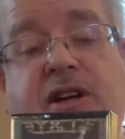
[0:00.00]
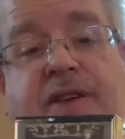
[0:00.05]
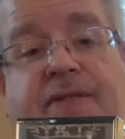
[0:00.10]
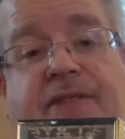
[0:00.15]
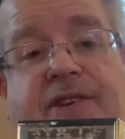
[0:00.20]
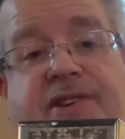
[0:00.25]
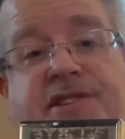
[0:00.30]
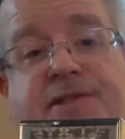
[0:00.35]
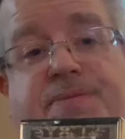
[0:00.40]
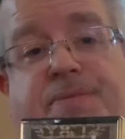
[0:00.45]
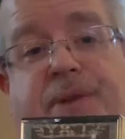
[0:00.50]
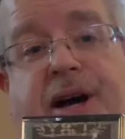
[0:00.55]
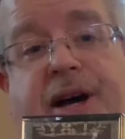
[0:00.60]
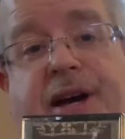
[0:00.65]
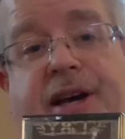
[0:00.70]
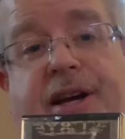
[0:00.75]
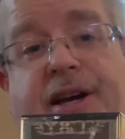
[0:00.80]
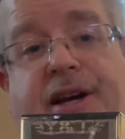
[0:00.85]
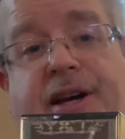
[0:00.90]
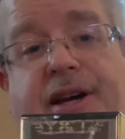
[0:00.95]
This is
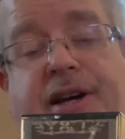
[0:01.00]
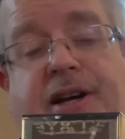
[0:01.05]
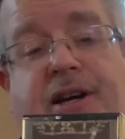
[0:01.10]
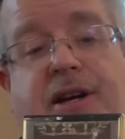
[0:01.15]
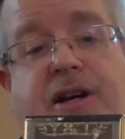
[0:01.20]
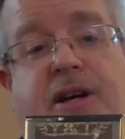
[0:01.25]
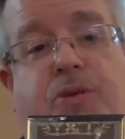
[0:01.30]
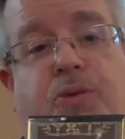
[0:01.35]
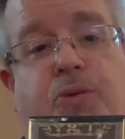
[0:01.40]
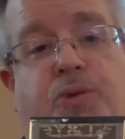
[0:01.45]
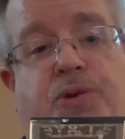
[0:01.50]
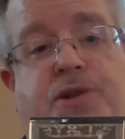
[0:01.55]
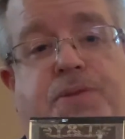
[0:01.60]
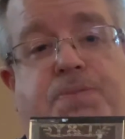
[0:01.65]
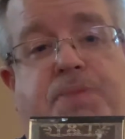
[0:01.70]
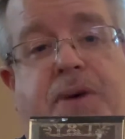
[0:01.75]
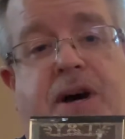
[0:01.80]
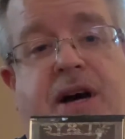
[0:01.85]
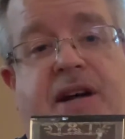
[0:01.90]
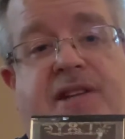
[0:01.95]
my
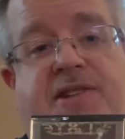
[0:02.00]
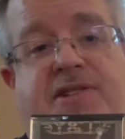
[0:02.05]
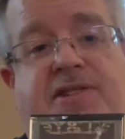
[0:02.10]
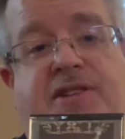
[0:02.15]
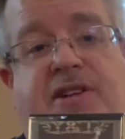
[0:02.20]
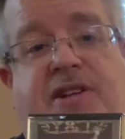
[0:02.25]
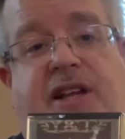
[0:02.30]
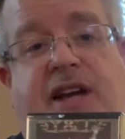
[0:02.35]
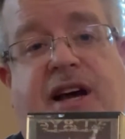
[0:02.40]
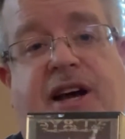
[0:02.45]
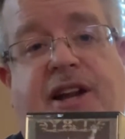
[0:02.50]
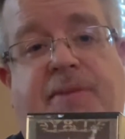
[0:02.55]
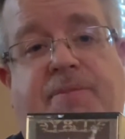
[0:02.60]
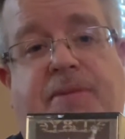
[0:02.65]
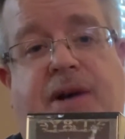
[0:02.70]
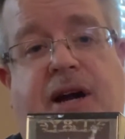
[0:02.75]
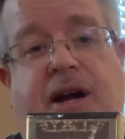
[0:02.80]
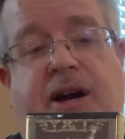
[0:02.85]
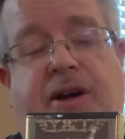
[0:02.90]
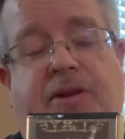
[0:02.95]
response to Cloudy
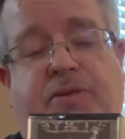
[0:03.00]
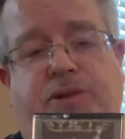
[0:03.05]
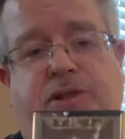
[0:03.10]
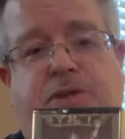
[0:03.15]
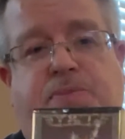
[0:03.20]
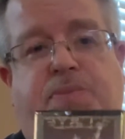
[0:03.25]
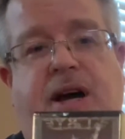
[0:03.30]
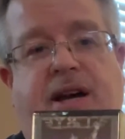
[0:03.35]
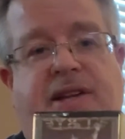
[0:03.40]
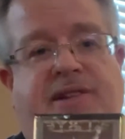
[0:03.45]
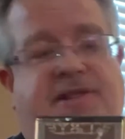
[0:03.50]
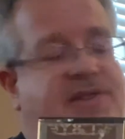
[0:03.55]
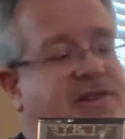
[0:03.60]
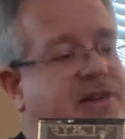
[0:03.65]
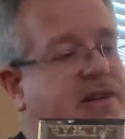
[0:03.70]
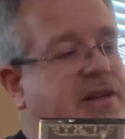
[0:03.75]
Mild, response